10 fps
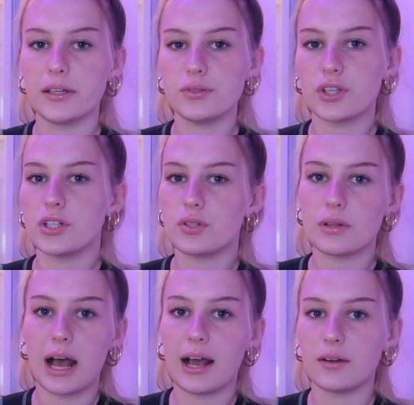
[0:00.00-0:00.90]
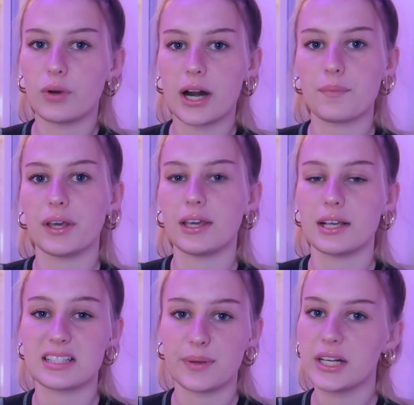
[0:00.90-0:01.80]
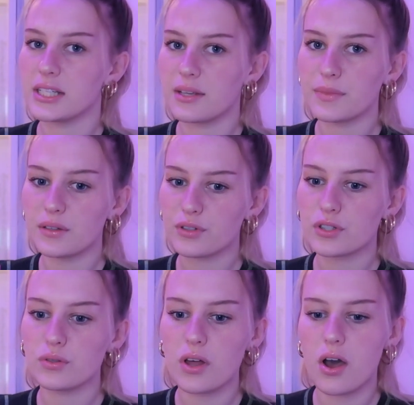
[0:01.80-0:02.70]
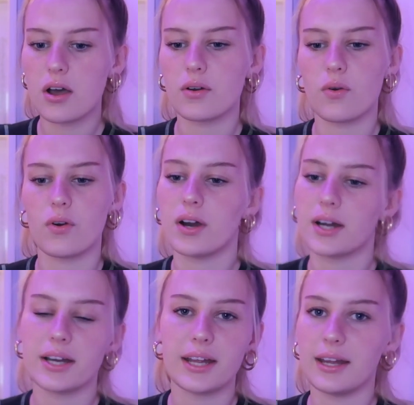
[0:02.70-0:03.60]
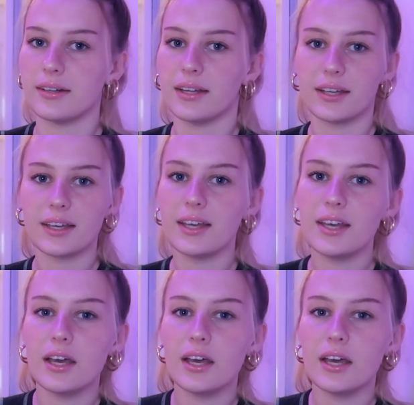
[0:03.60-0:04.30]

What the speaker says: I usually do that when I'm like explaining something for too long, or again, like